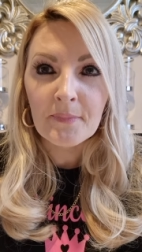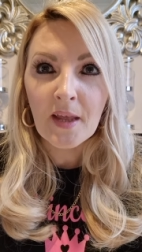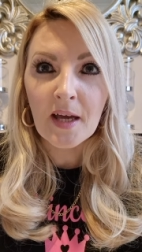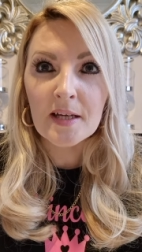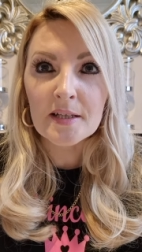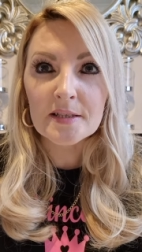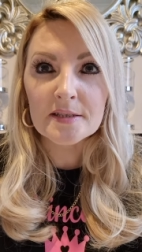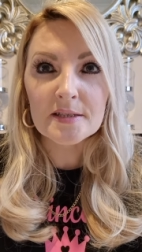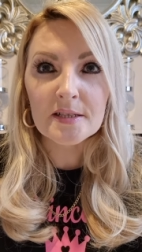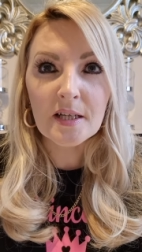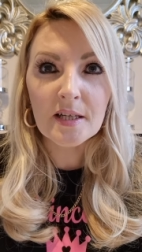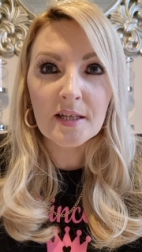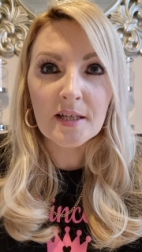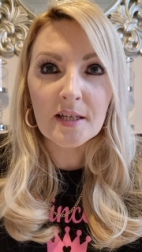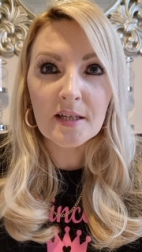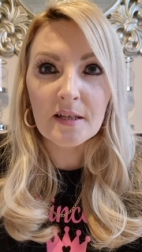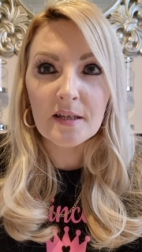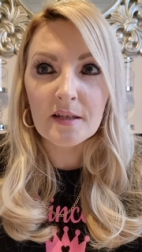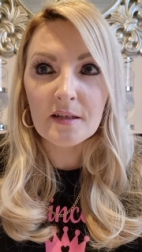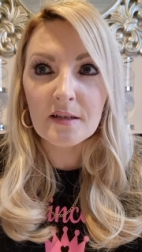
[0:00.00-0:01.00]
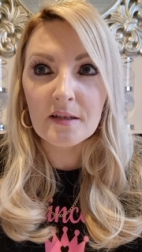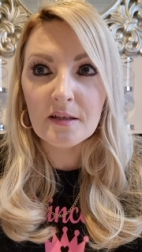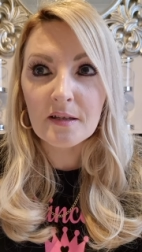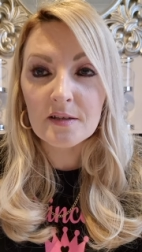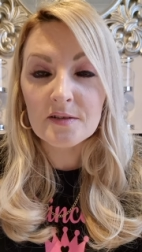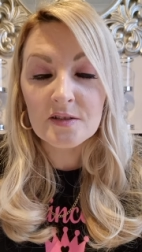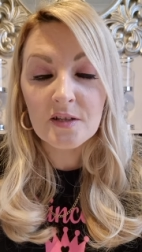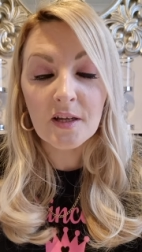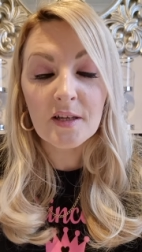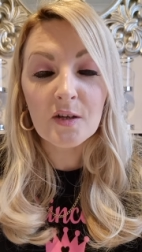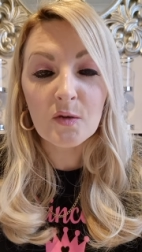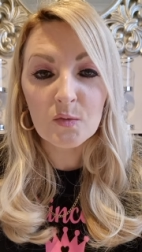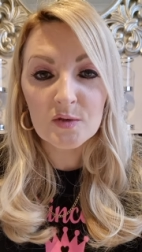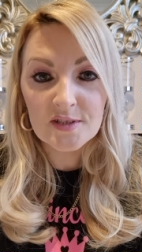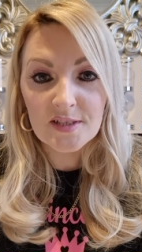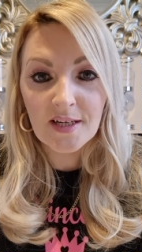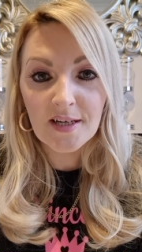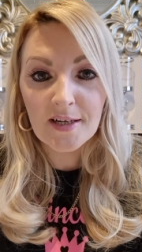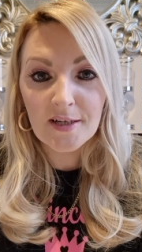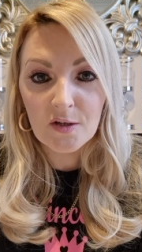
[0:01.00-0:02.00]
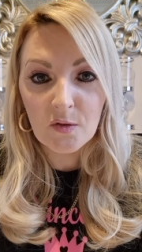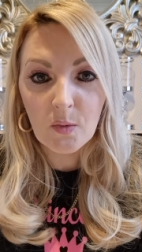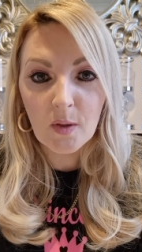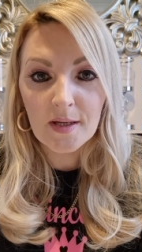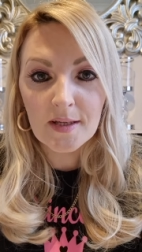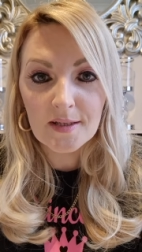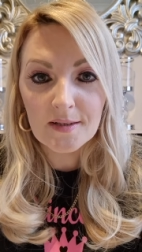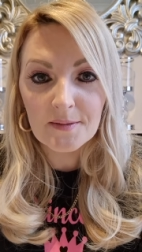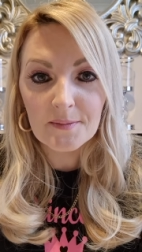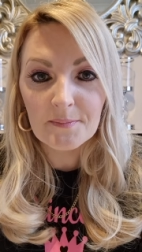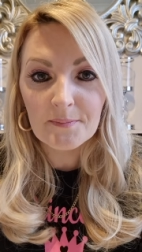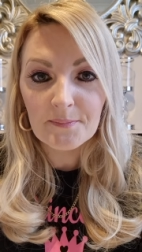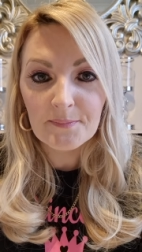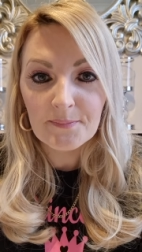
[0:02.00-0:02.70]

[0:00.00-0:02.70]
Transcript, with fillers: And it's like, it's like it was an earthquake.